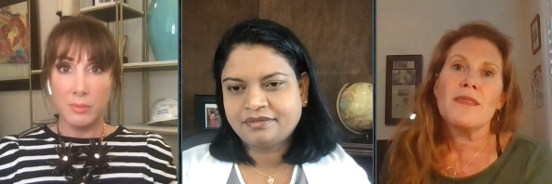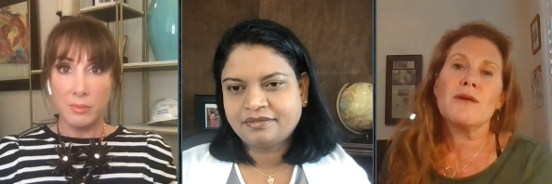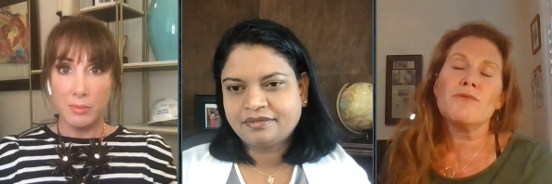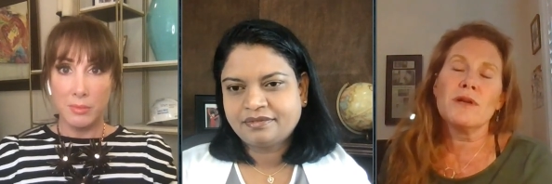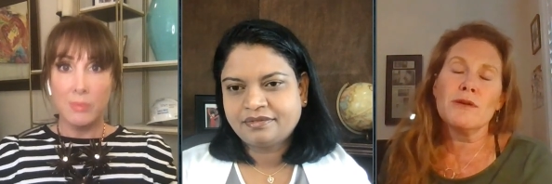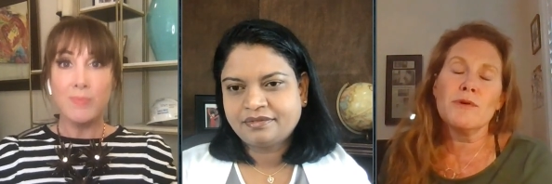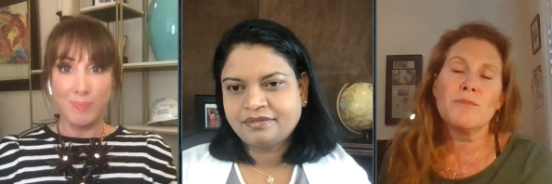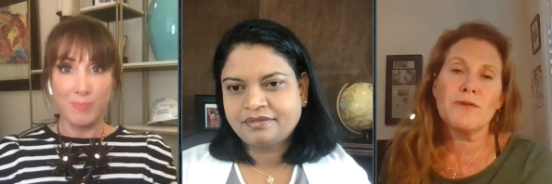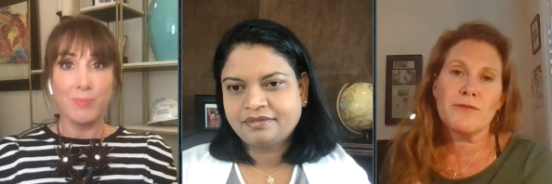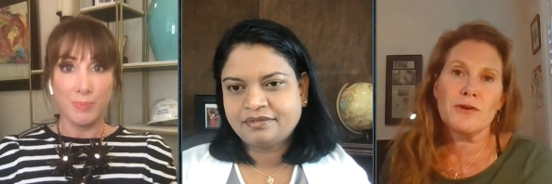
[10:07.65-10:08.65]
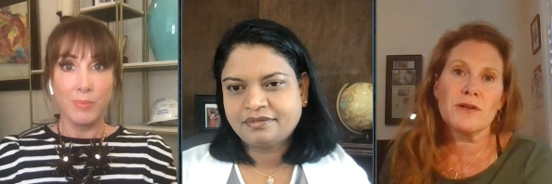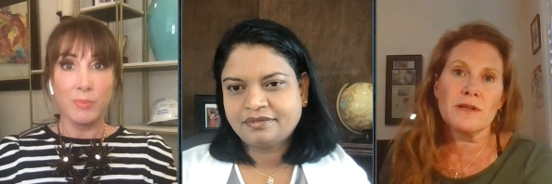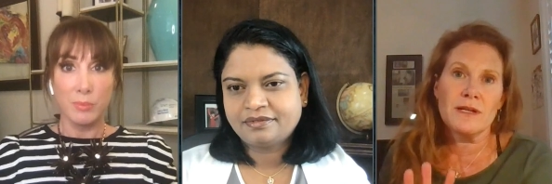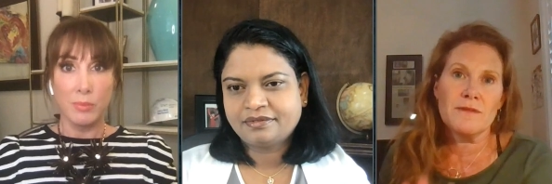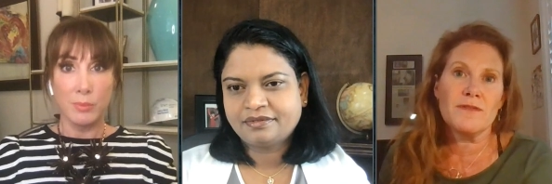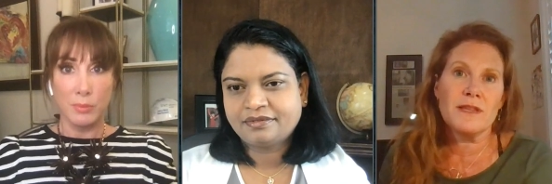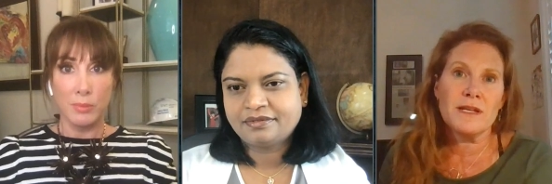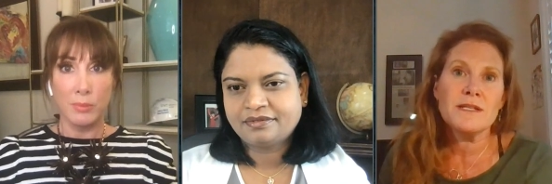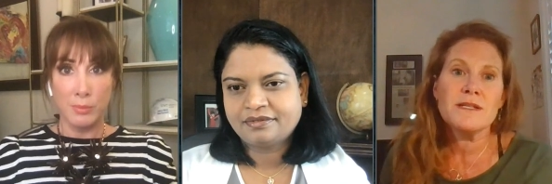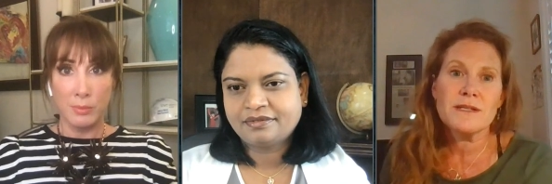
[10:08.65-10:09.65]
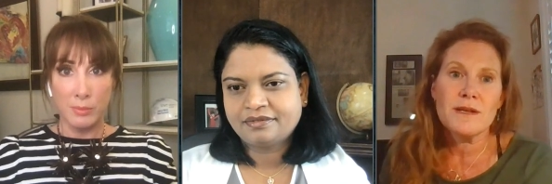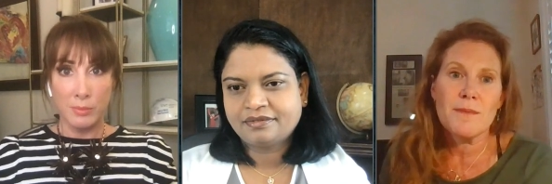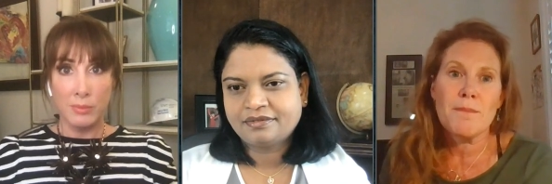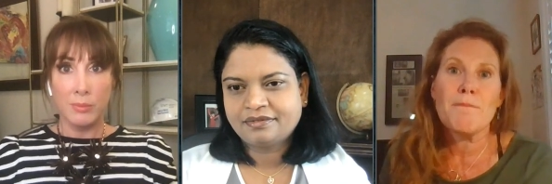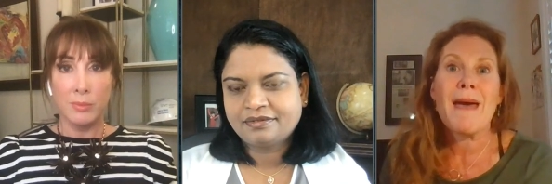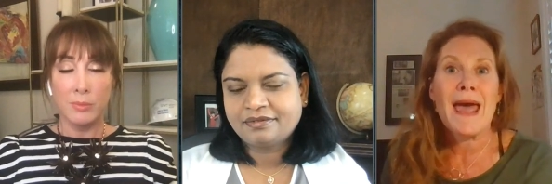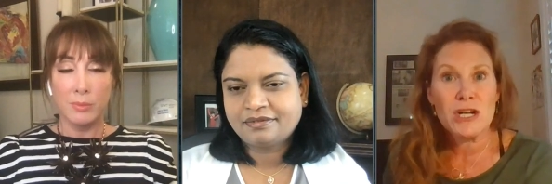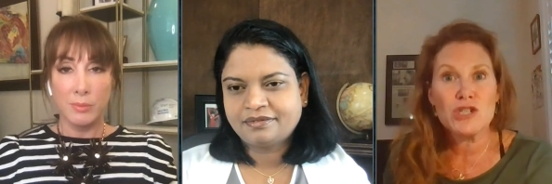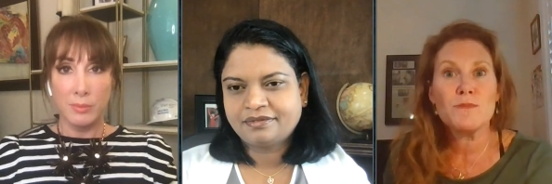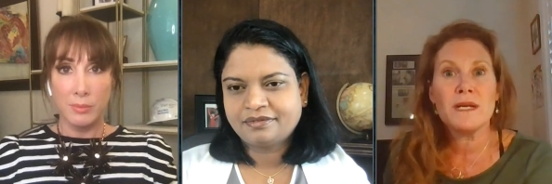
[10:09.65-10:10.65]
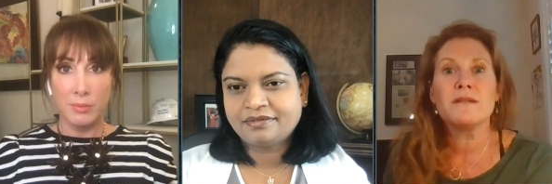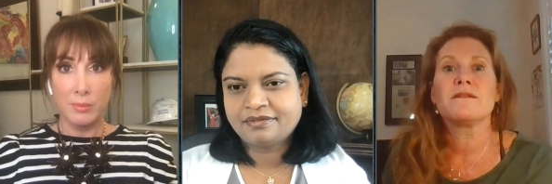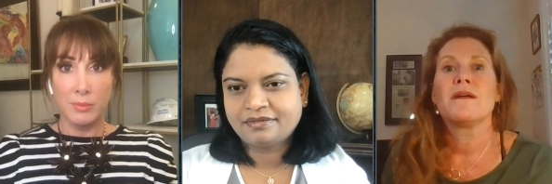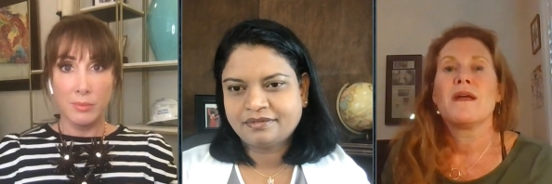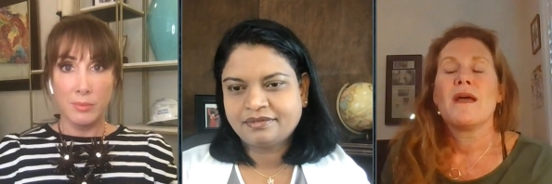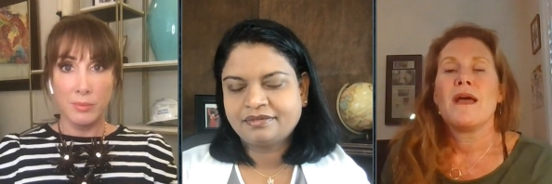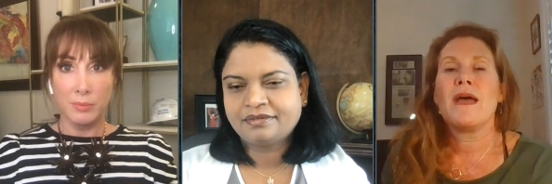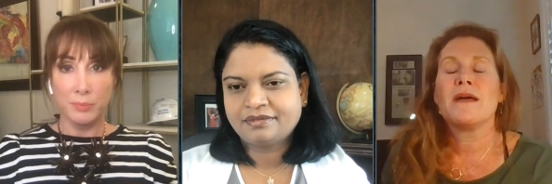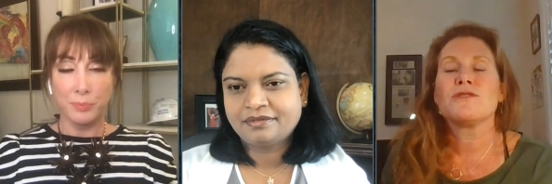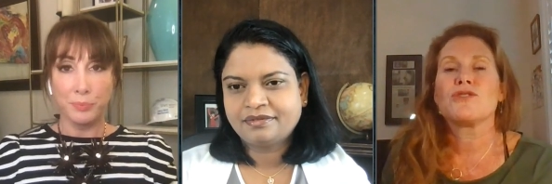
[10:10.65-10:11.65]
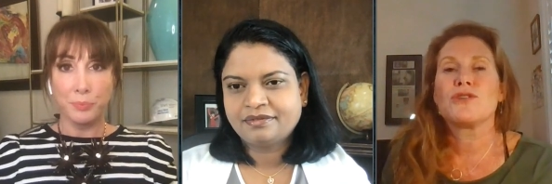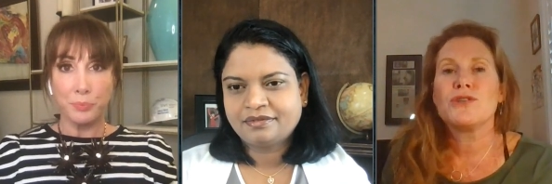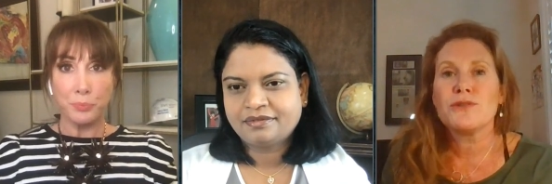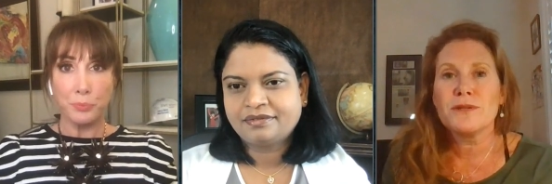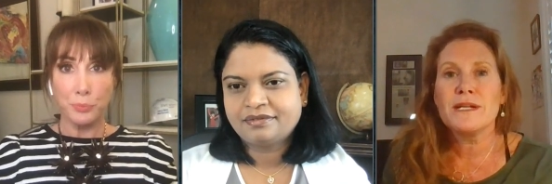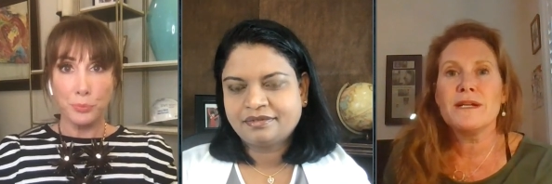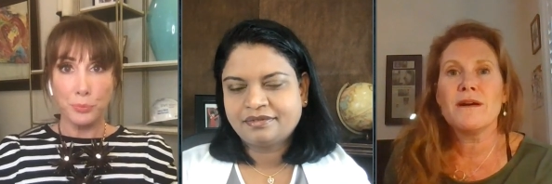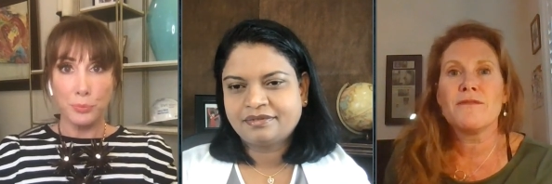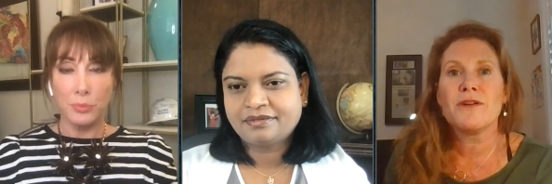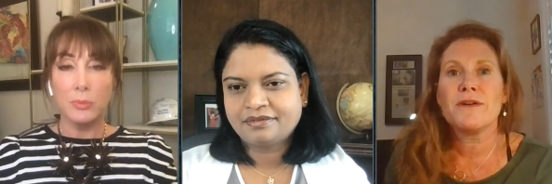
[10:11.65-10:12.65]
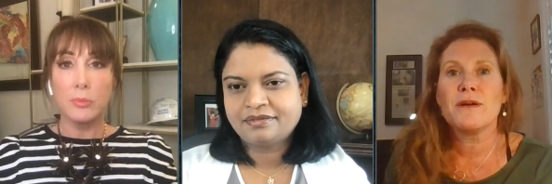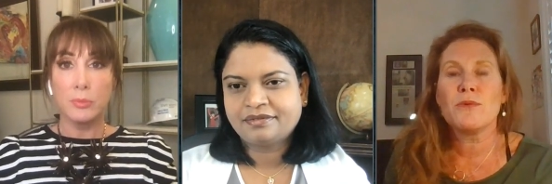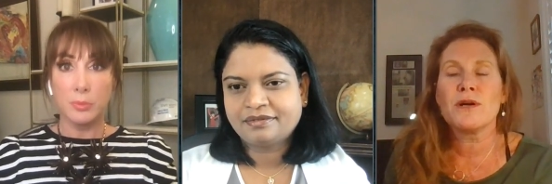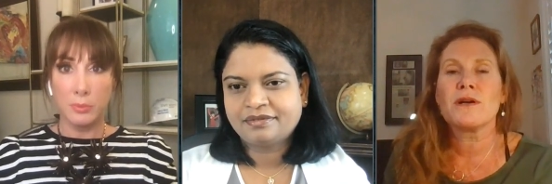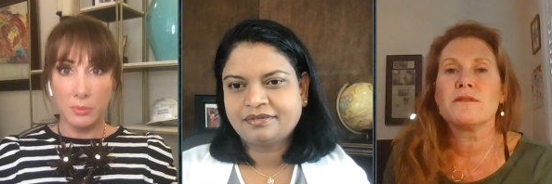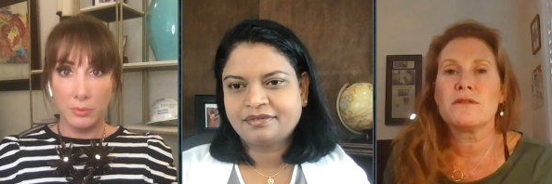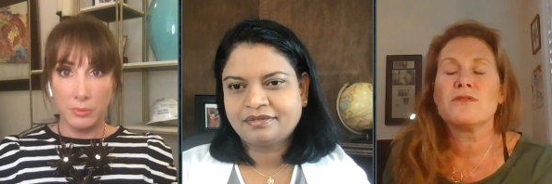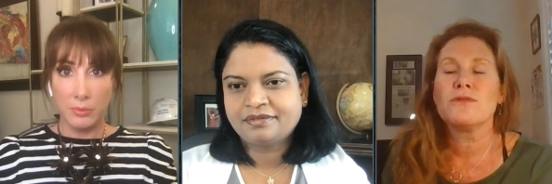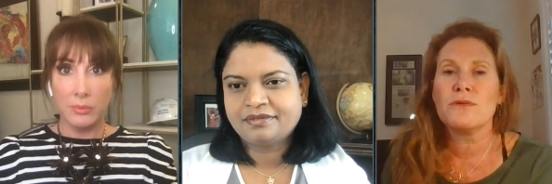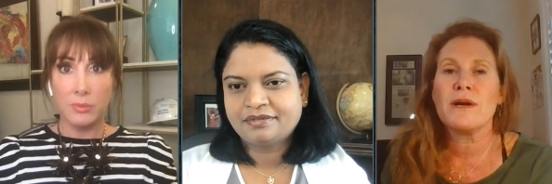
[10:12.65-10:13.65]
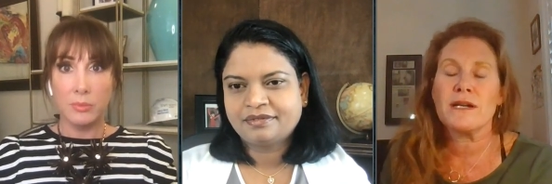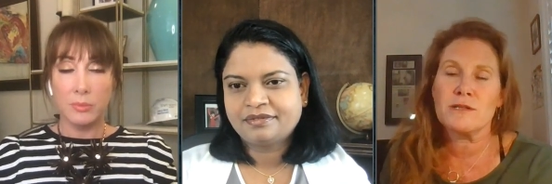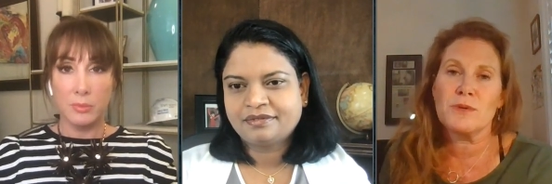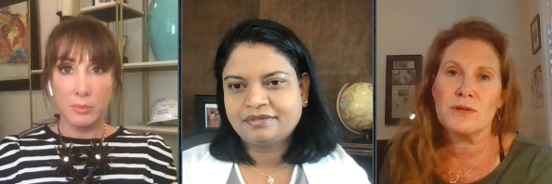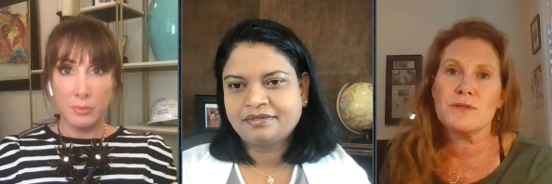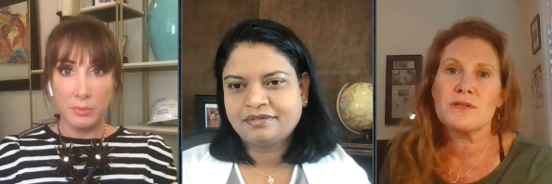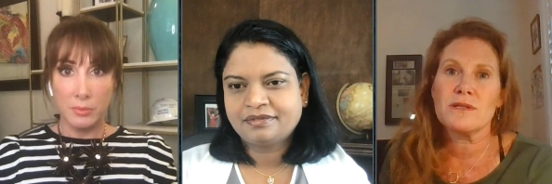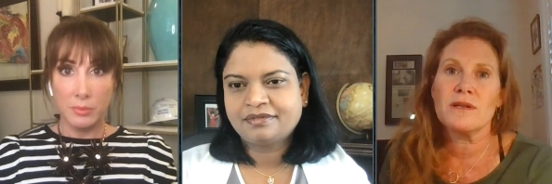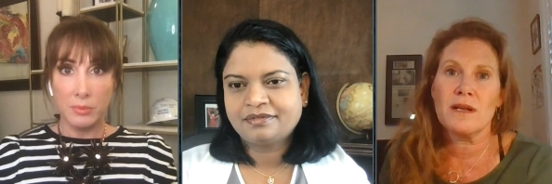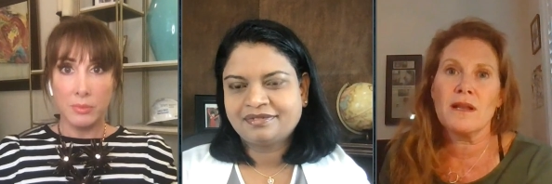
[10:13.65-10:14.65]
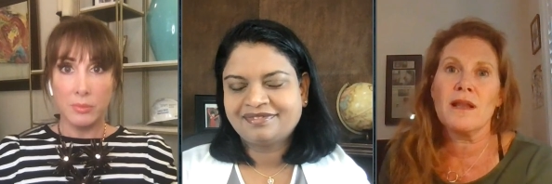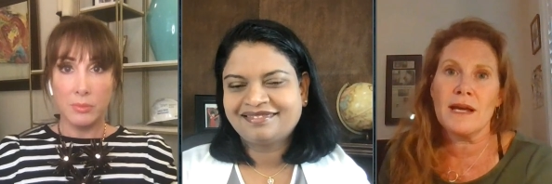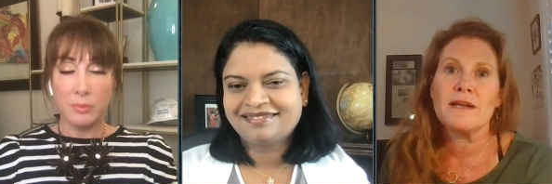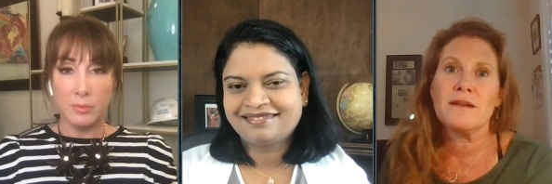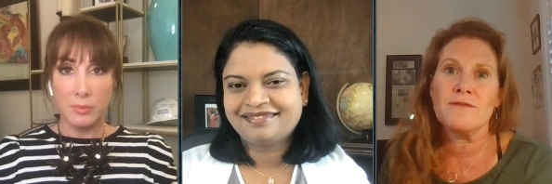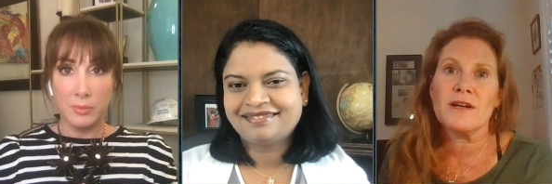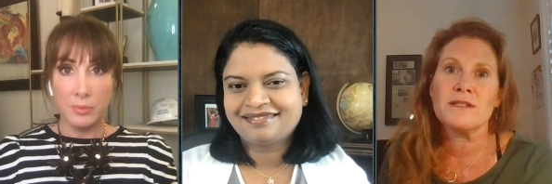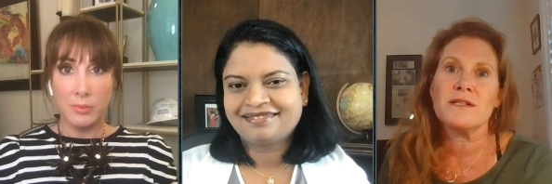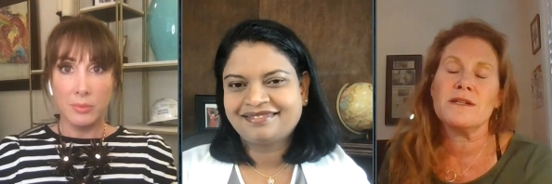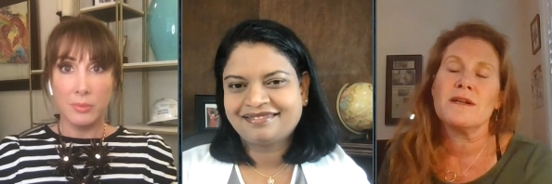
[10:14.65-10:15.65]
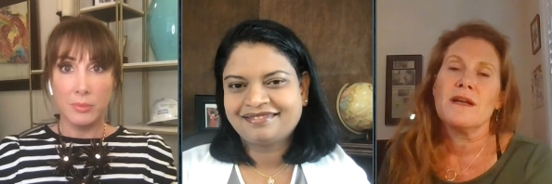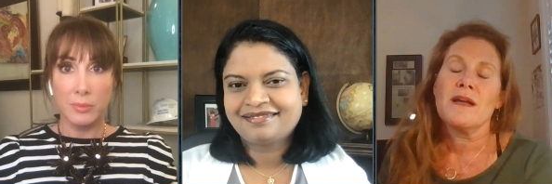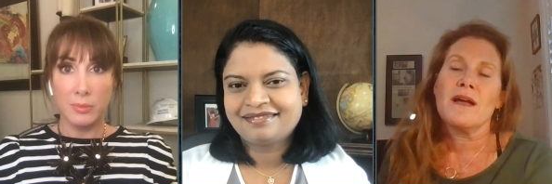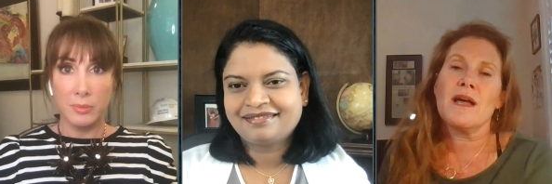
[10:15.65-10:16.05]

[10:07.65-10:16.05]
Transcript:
Speaker 1: they really would prefer to leave this management and security of their network to experts like Ivanti